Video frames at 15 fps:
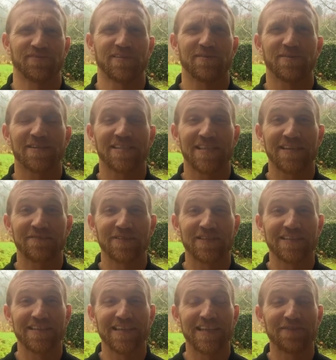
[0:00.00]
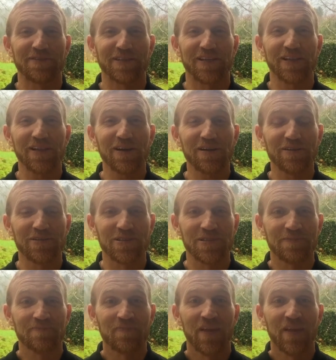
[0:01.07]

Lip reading: that wasn't even close.